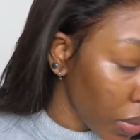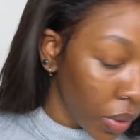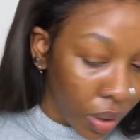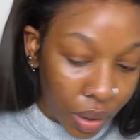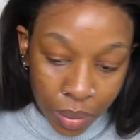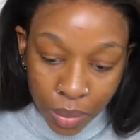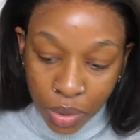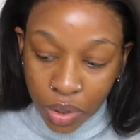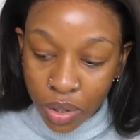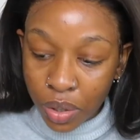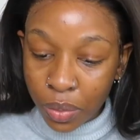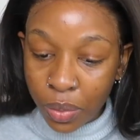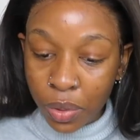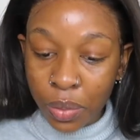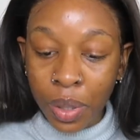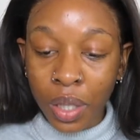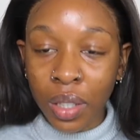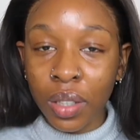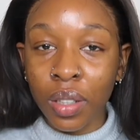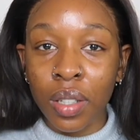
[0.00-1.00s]
I'm just gonna put
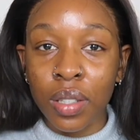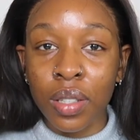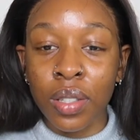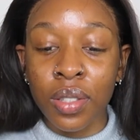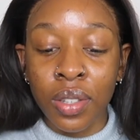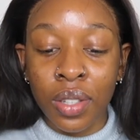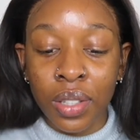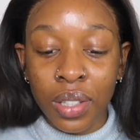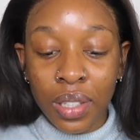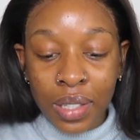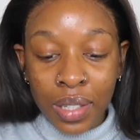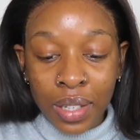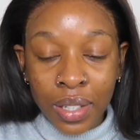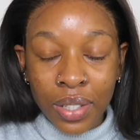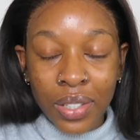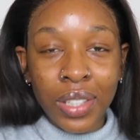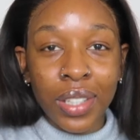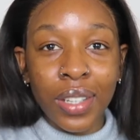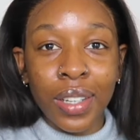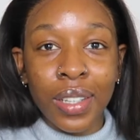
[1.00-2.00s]
my glasses on because I
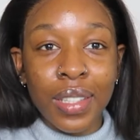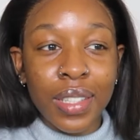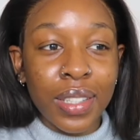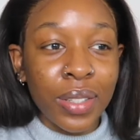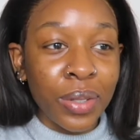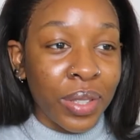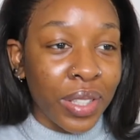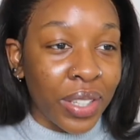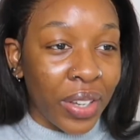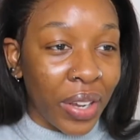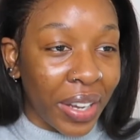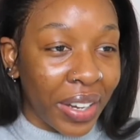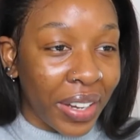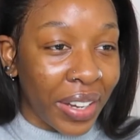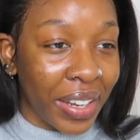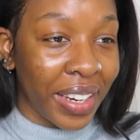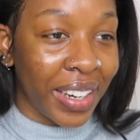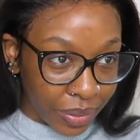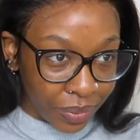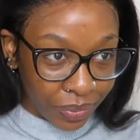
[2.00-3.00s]
actually can't see what's going
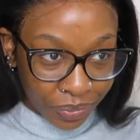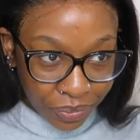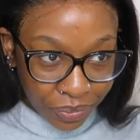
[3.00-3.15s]
on.